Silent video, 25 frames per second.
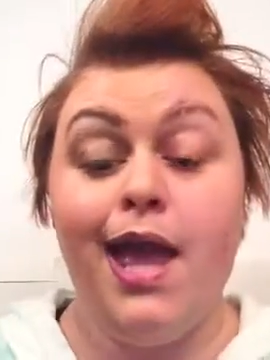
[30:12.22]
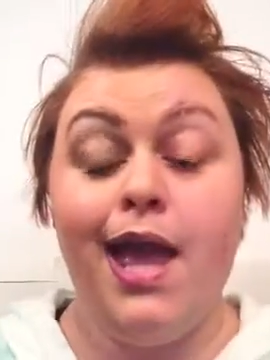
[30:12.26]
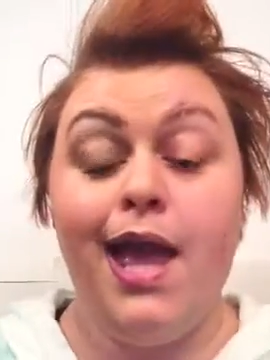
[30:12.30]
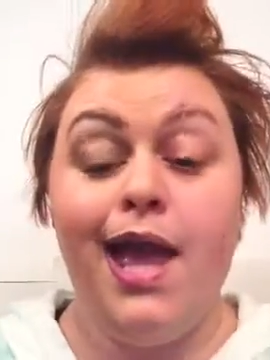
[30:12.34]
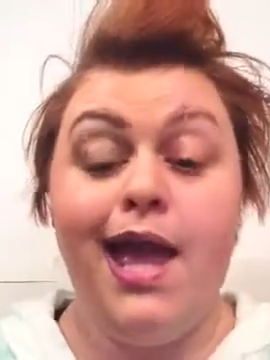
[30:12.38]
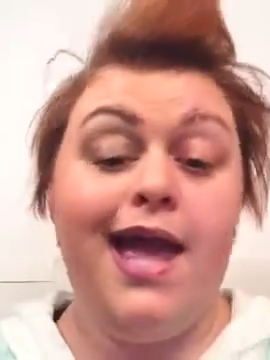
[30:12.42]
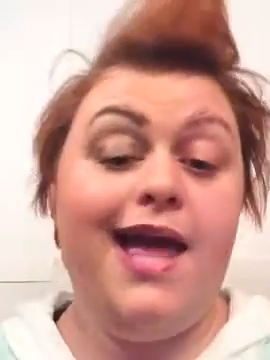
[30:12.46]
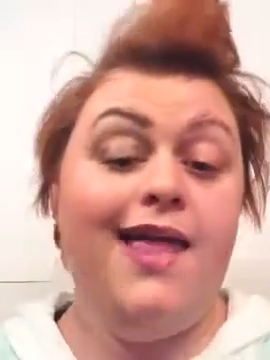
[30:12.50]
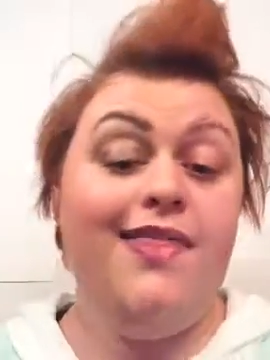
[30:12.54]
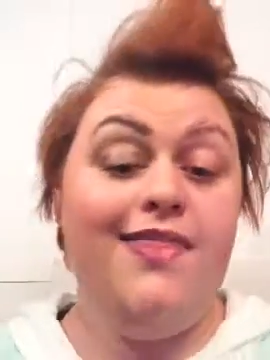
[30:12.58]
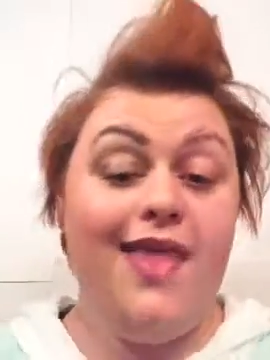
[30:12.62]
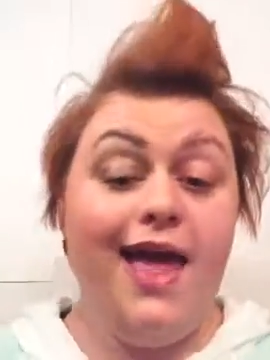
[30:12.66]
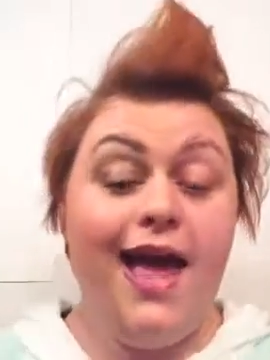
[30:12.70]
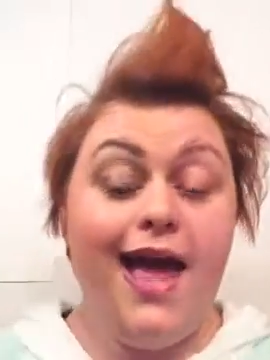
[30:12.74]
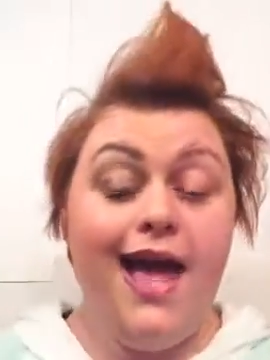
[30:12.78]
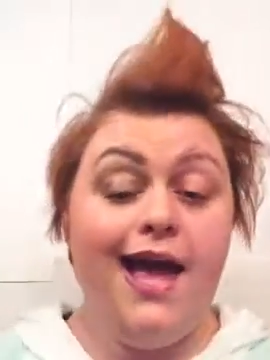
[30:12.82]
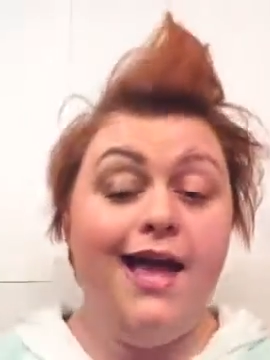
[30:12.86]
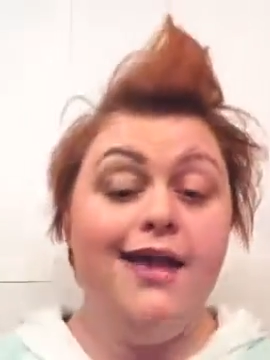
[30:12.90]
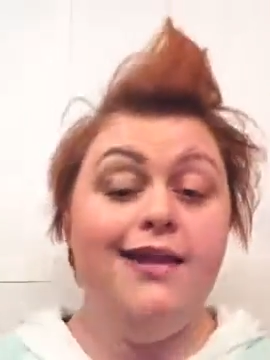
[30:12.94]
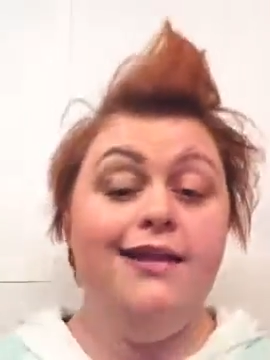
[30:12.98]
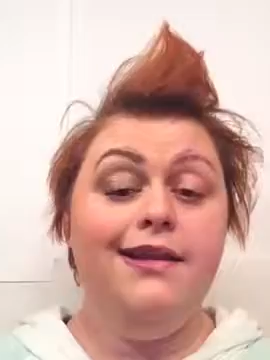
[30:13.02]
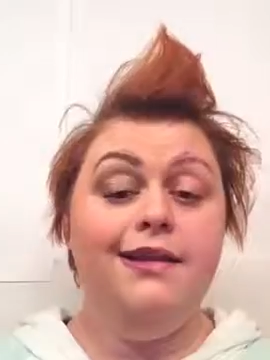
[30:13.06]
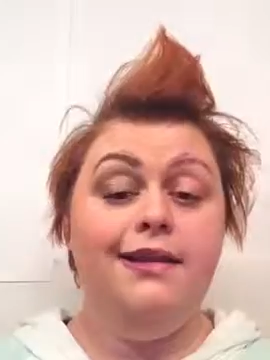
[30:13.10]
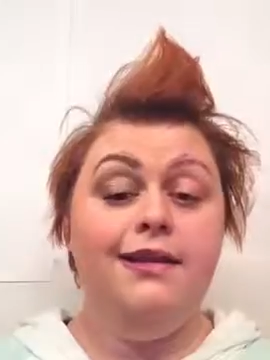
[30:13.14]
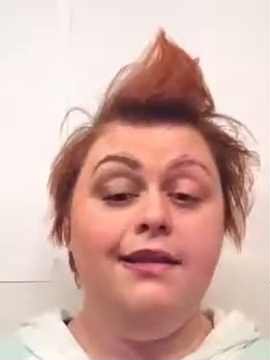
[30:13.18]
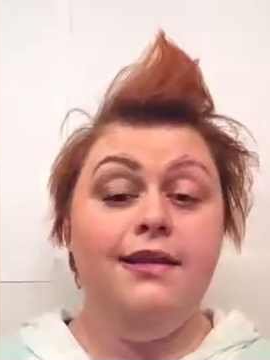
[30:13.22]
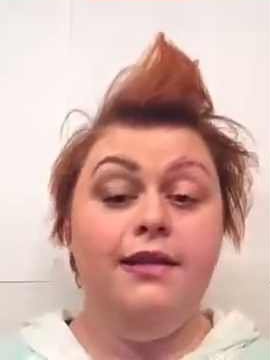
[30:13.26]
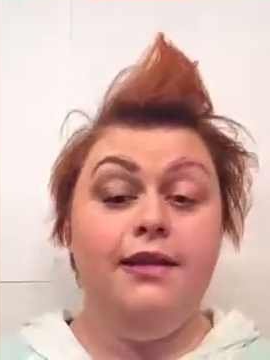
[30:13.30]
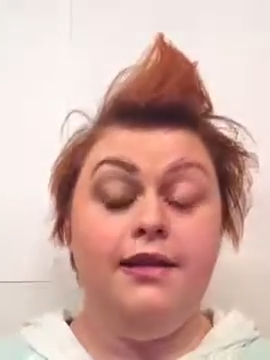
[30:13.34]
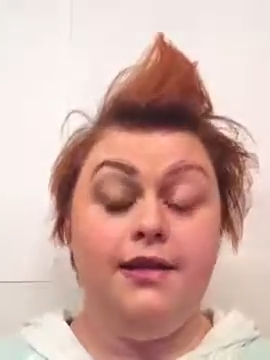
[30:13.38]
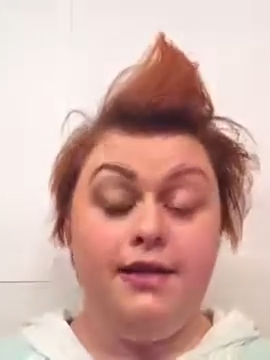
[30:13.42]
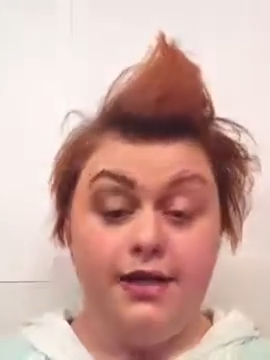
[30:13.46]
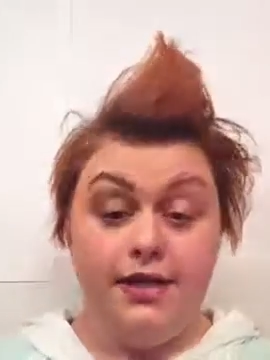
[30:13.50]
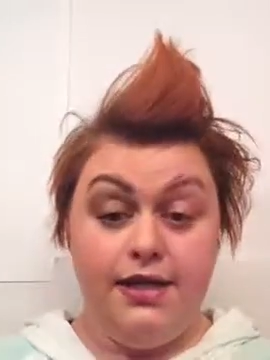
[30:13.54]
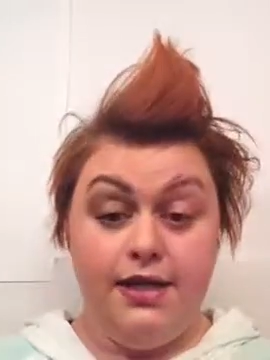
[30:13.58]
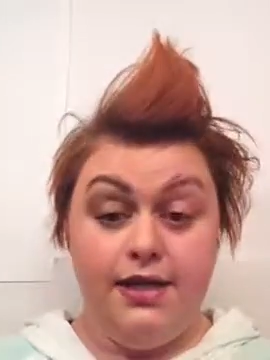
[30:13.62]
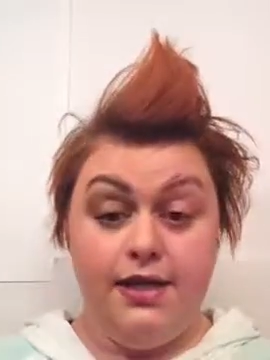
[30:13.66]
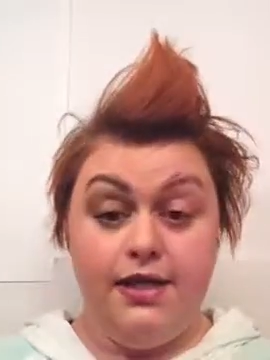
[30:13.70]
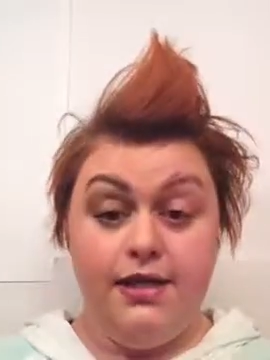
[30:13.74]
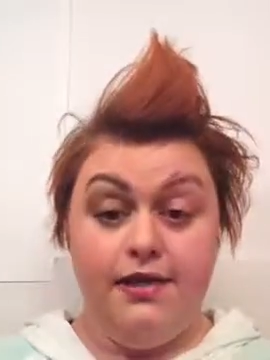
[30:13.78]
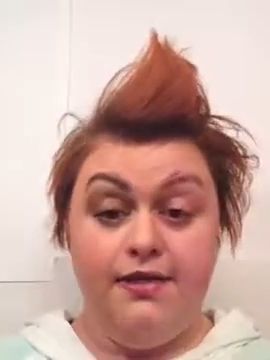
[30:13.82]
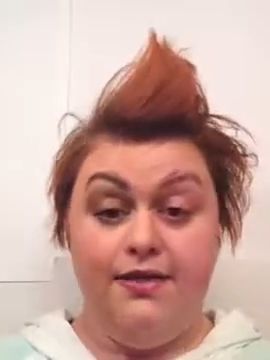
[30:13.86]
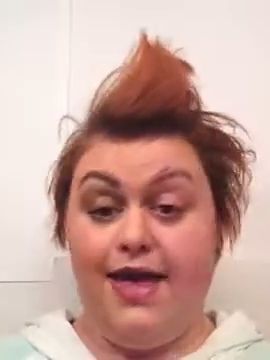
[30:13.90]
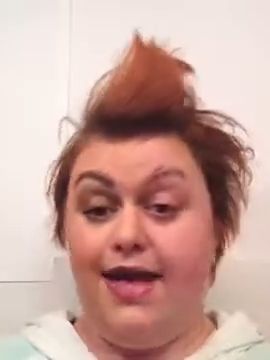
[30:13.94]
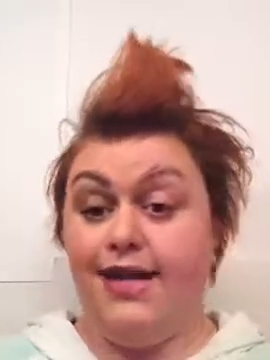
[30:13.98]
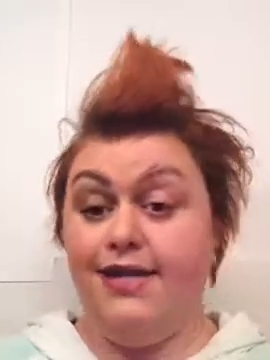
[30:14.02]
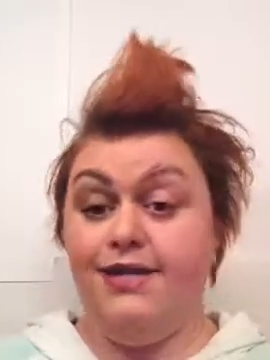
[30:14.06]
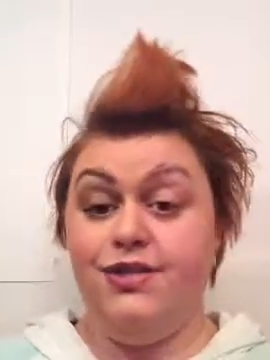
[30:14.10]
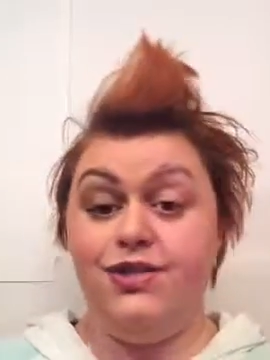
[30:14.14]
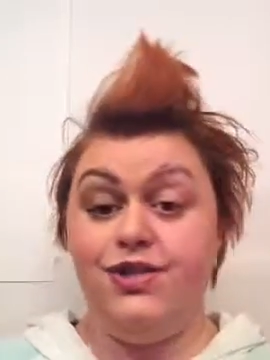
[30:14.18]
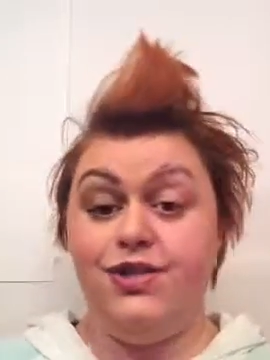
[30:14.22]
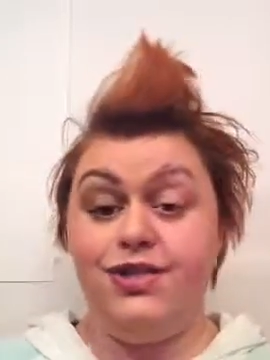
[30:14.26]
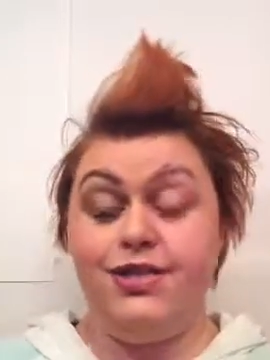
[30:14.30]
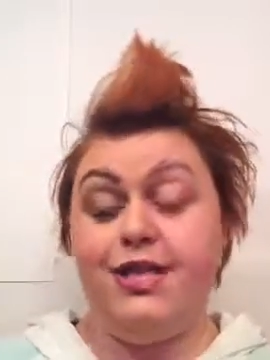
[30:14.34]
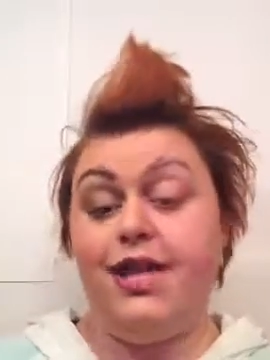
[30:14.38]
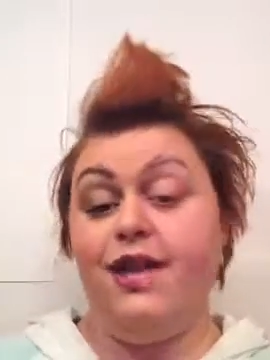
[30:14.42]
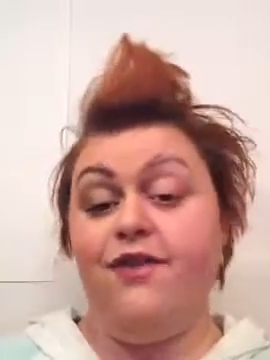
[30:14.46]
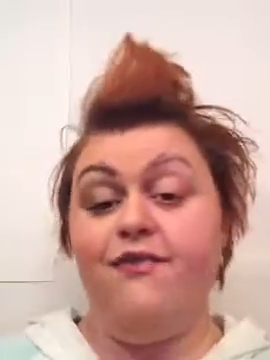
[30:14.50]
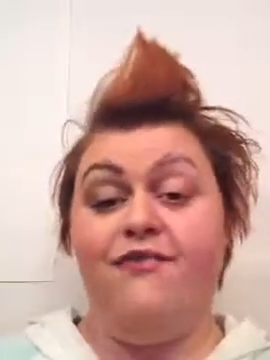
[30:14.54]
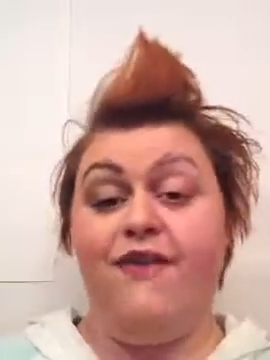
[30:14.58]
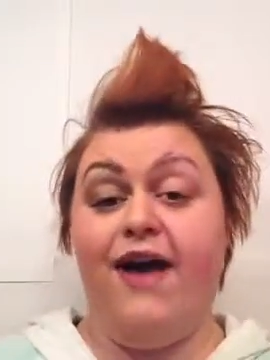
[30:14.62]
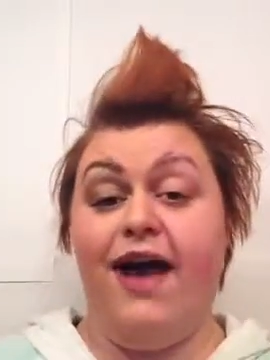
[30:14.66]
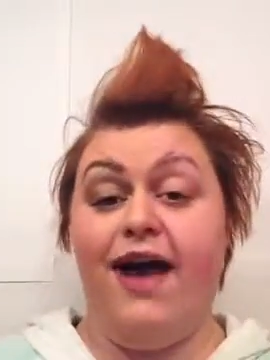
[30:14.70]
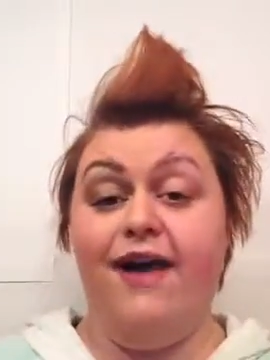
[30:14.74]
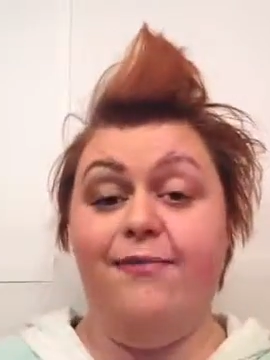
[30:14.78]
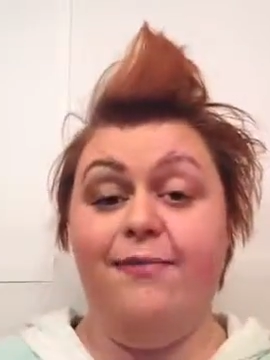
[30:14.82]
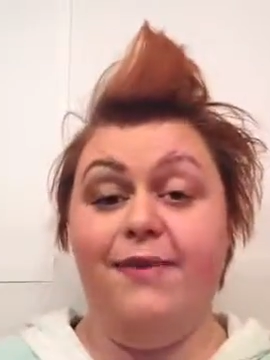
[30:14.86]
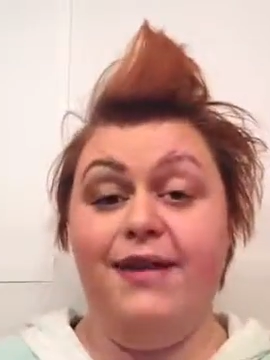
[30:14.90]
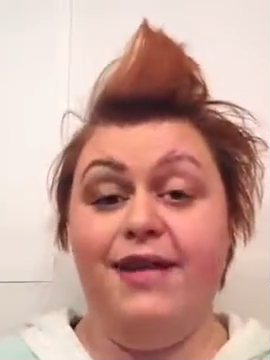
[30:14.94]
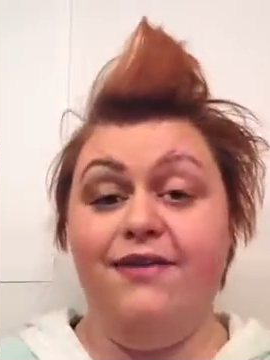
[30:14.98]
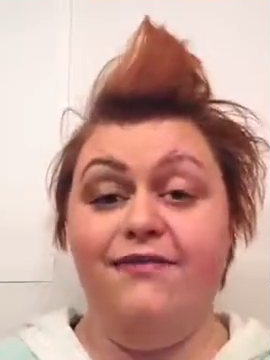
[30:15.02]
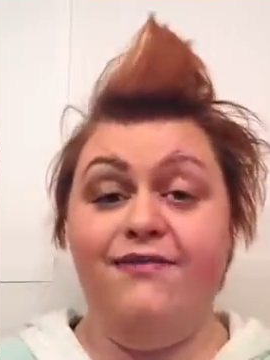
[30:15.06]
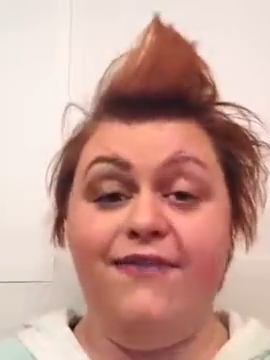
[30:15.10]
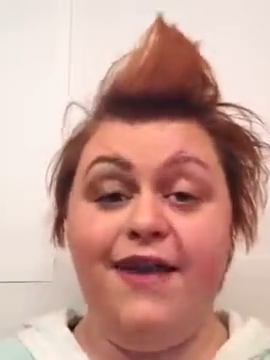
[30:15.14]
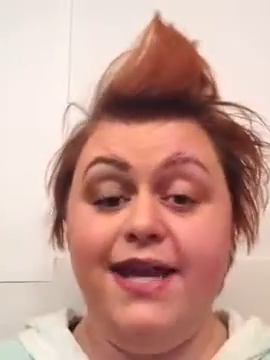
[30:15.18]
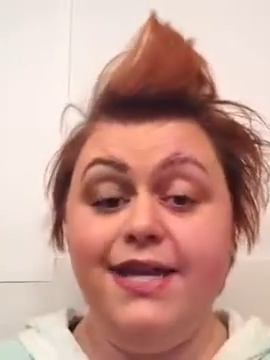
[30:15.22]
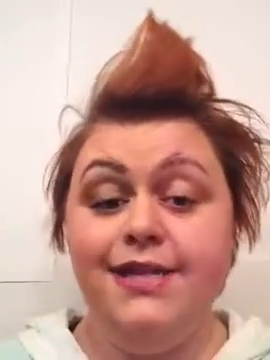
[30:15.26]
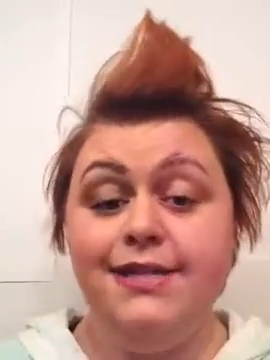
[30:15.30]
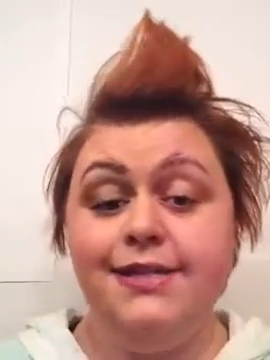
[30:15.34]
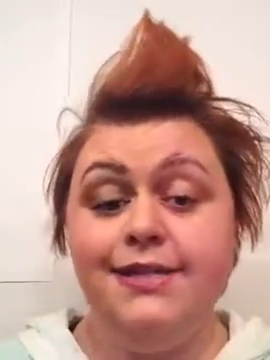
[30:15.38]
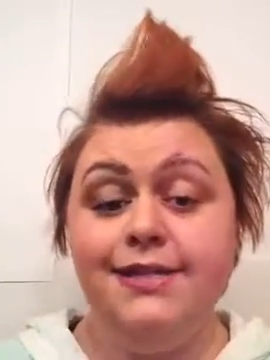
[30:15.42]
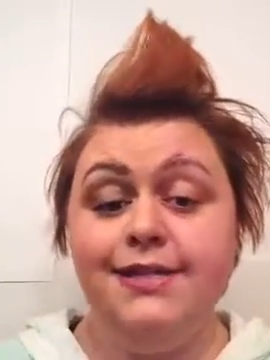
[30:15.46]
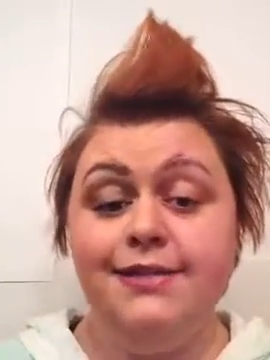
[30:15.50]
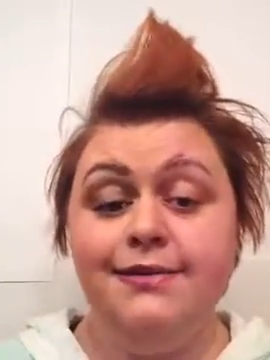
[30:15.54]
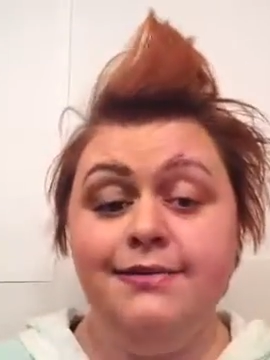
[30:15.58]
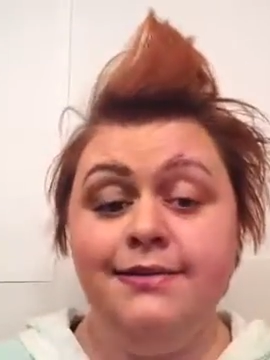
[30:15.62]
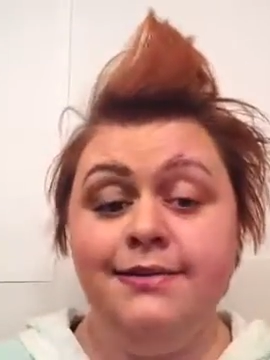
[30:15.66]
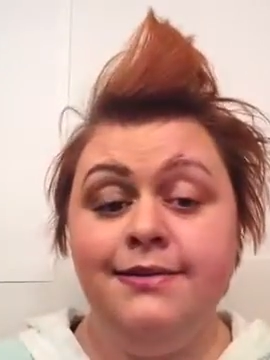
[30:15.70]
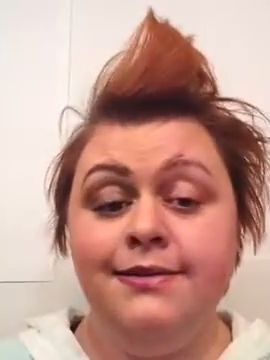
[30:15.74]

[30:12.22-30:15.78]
And that, that is just like a five minute face.